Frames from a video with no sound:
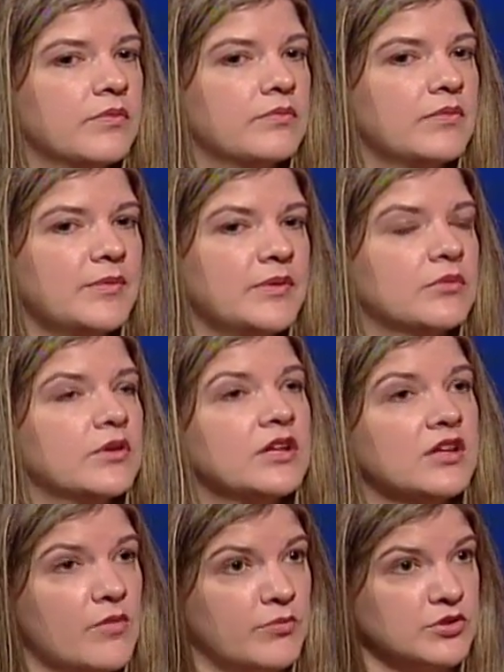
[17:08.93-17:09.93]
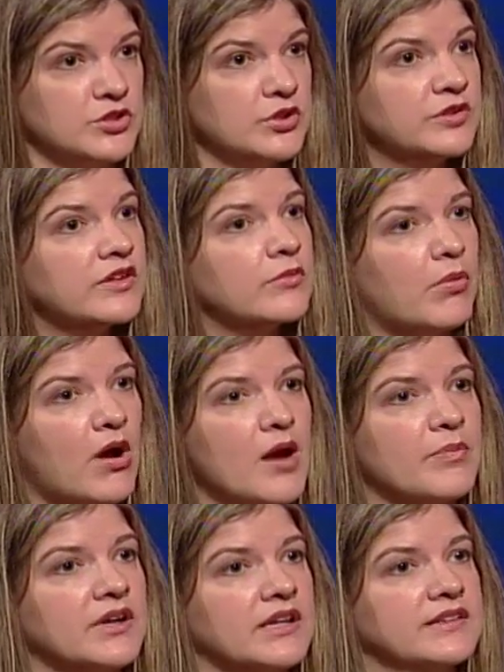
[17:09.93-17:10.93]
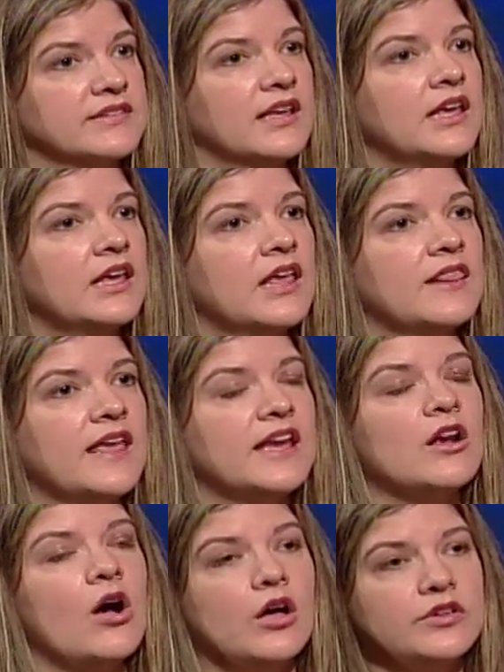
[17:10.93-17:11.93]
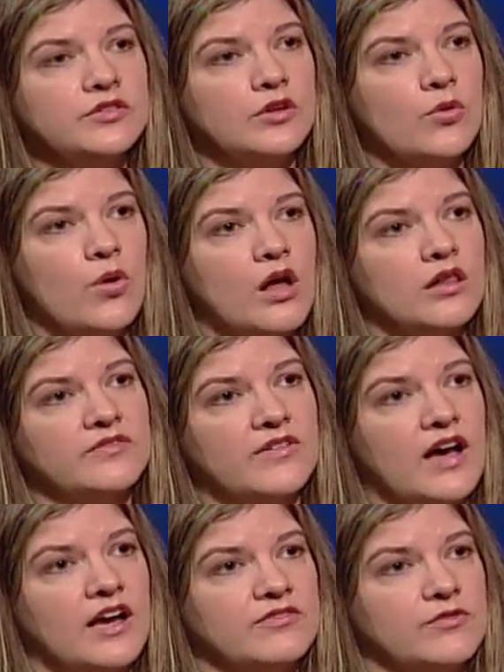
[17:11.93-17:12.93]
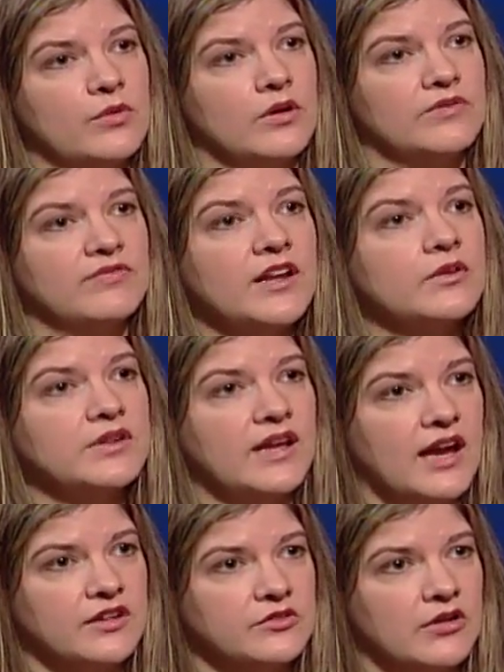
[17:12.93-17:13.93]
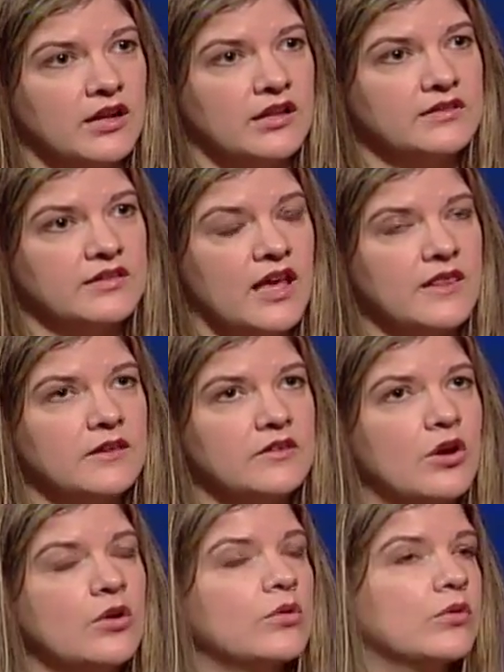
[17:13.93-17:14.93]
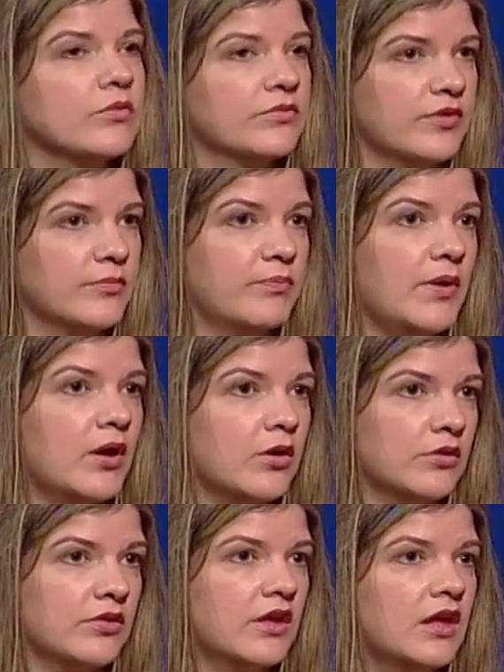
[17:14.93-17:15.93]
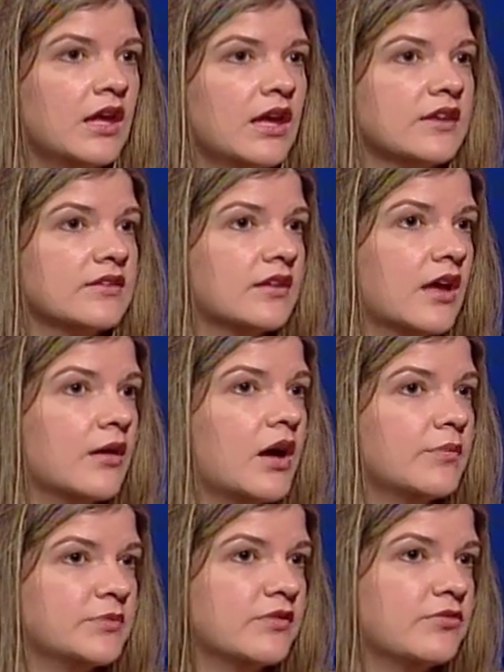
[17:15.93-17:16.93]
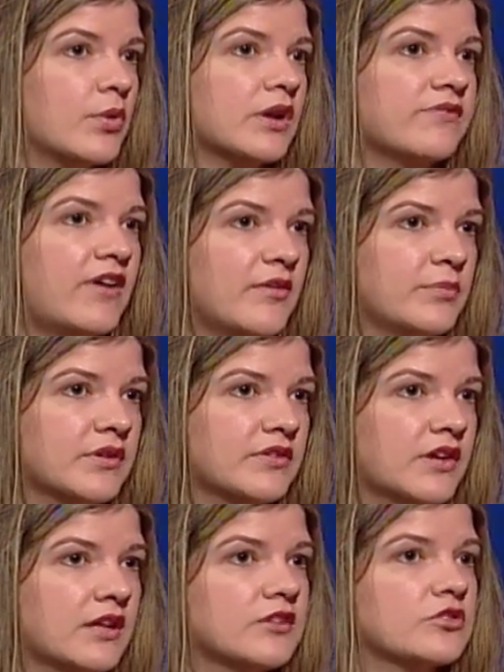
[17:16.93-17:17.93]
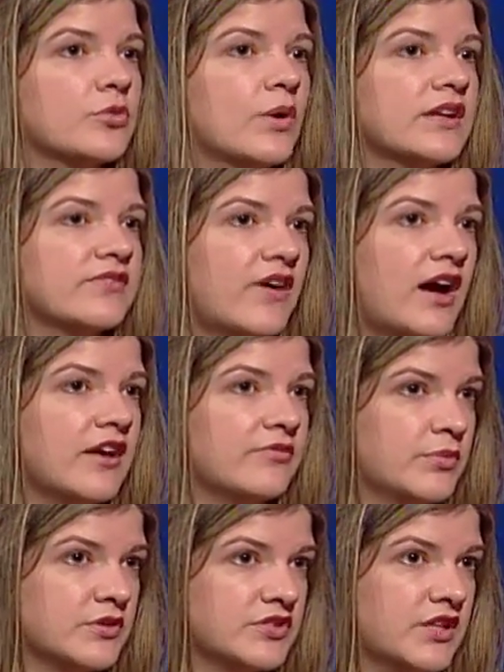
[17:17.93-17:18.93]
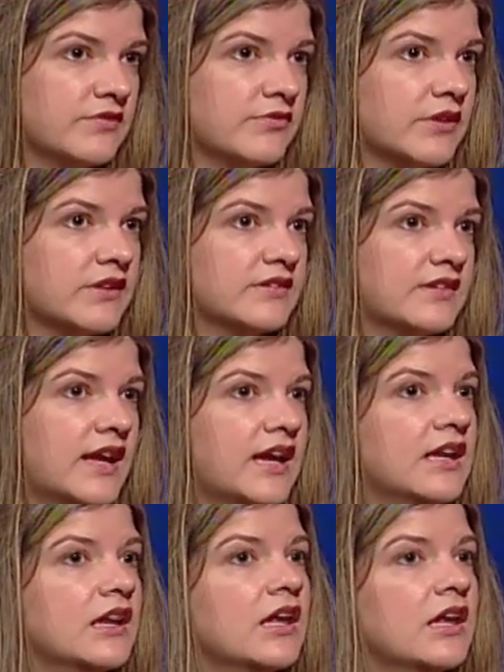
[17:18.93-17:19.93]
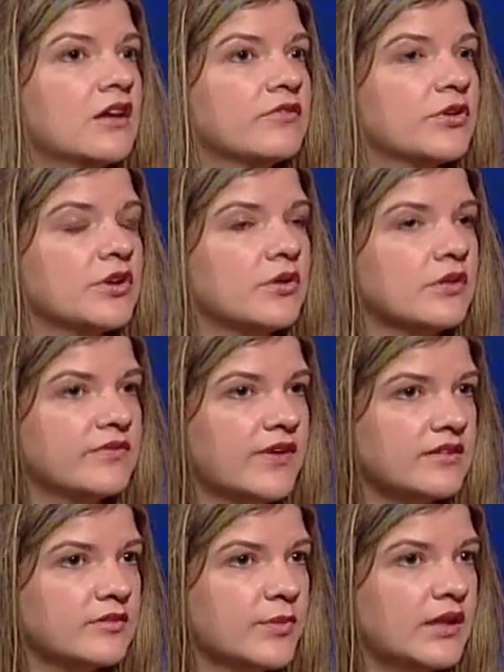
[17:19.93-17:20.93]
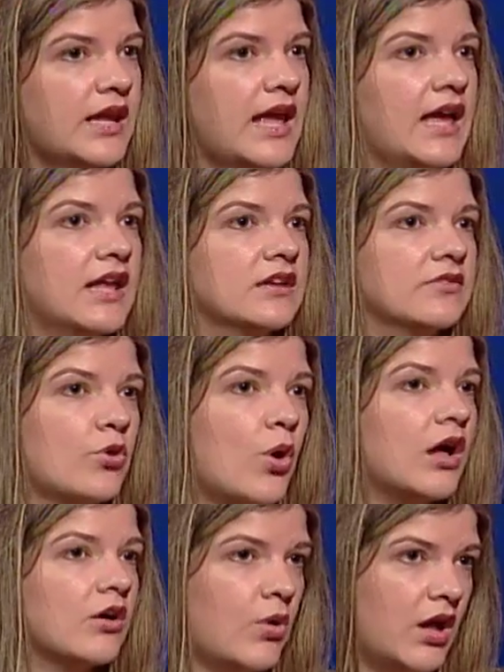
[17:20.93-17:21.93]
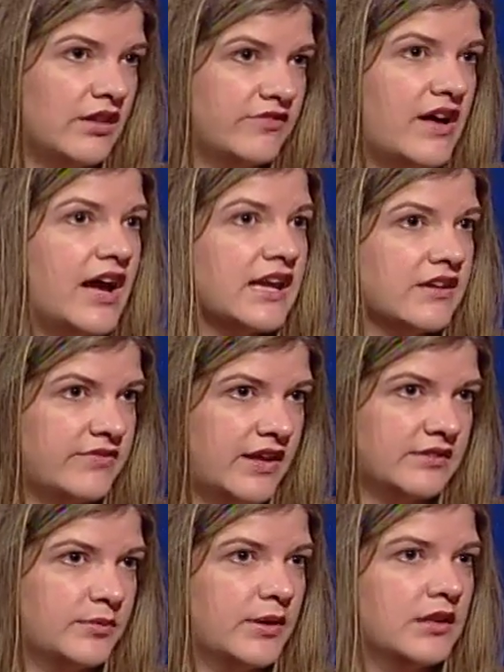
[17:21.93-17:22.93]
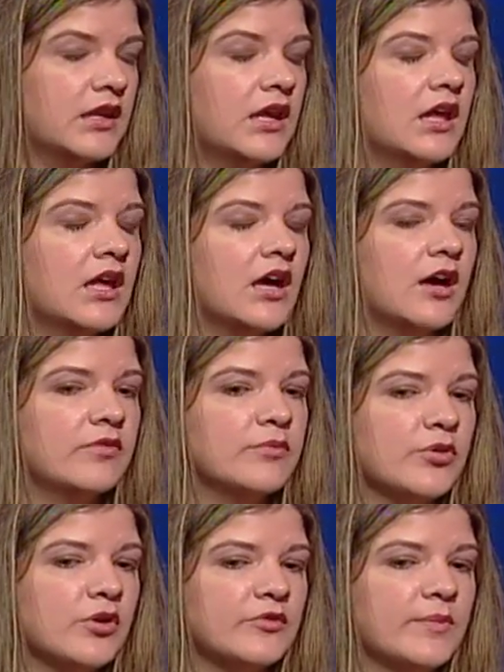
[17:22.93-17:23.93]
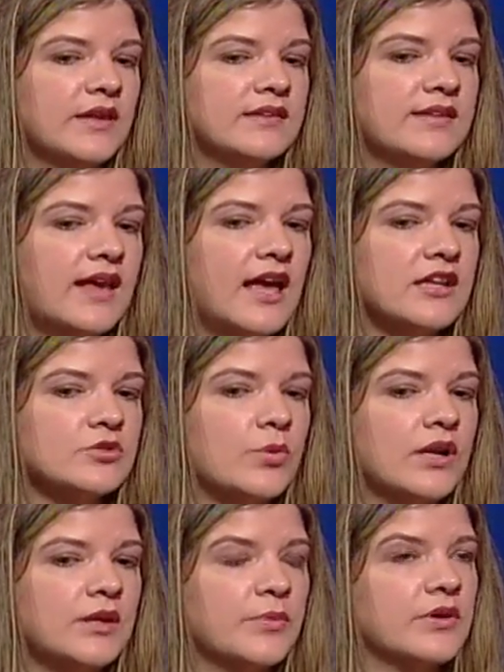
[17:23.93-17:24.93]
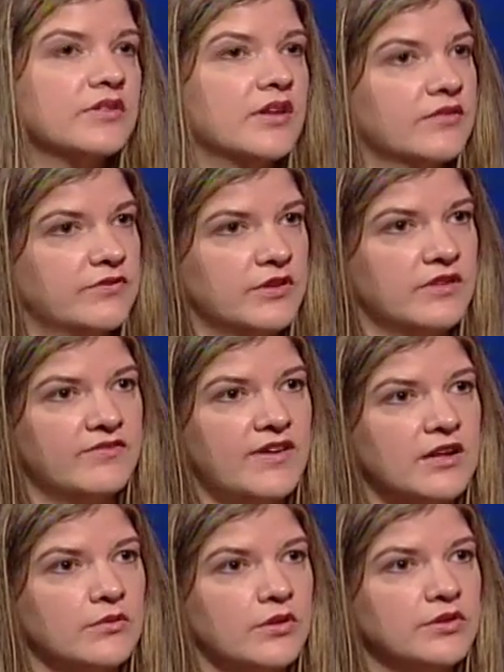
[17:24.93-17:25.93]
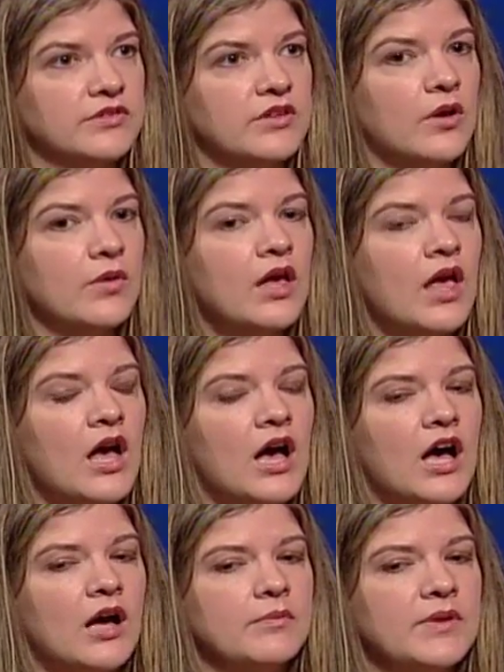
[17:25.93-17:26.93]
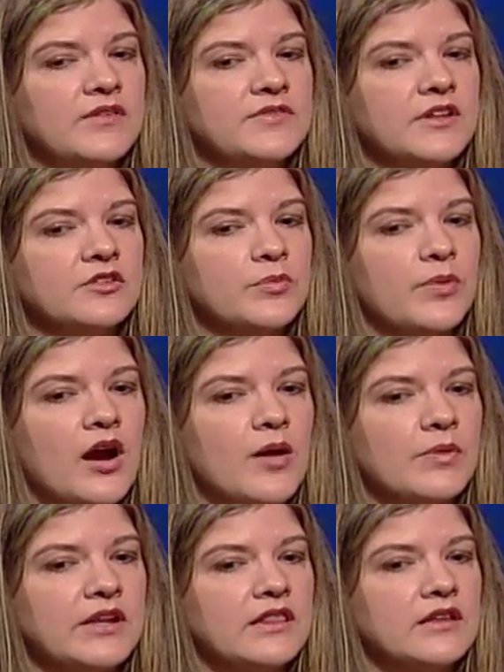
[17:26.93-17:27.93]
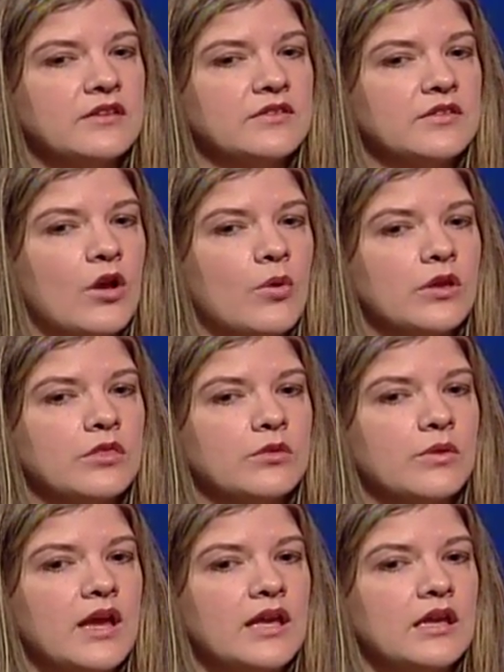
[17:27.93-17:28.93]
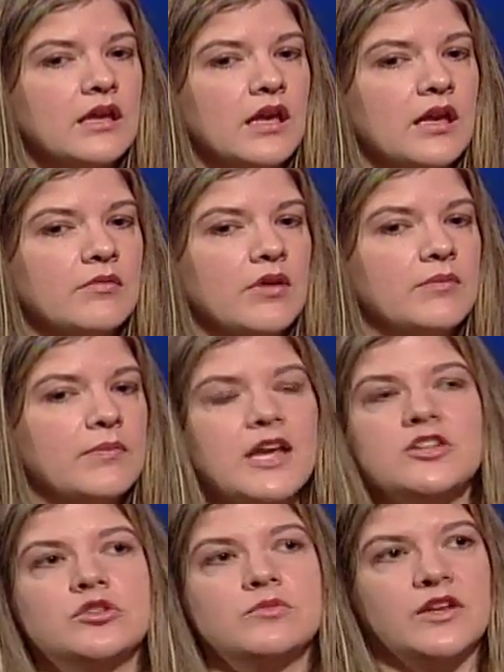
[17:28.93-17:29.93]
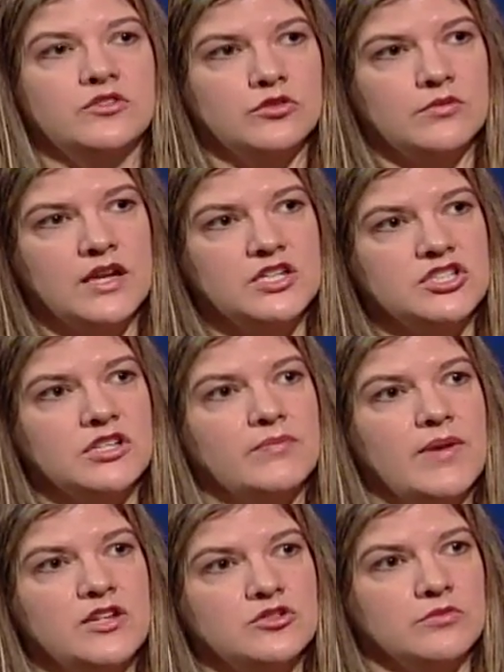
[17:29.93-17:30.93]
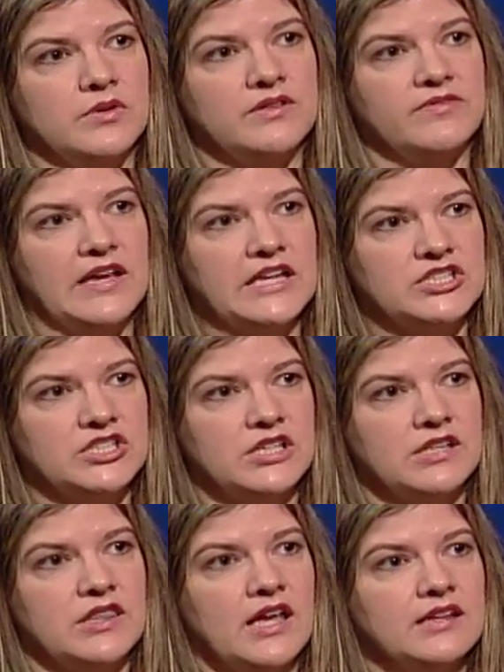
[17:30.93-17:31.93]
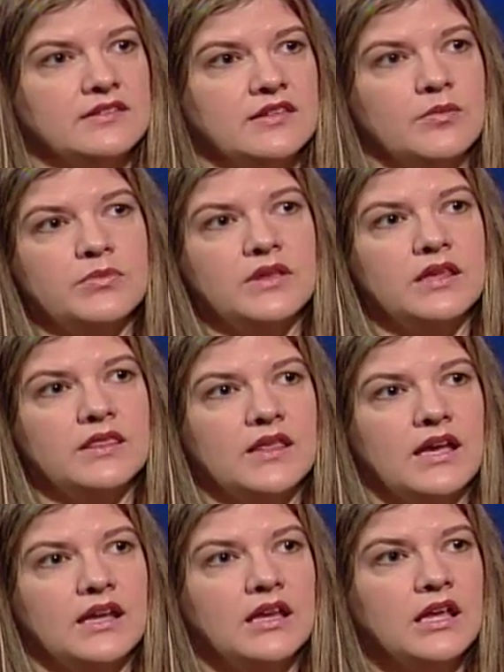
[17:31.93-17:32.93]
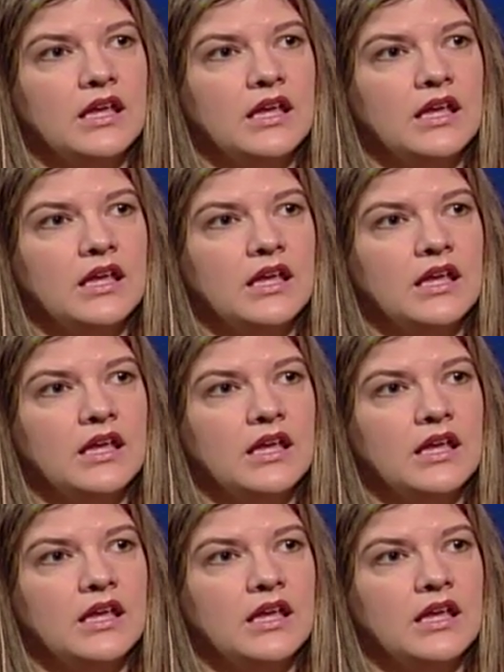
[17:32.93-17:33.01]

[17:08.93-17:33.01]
maybe income-producing properties, they can also qualify for federal tax credits. And the total for both is up to 45%. It's 25% for the state for your investment and qualifying investment of improvements, and 20% for the federal. So if there's a property that is going through a major restoration, a major renovation, that is something that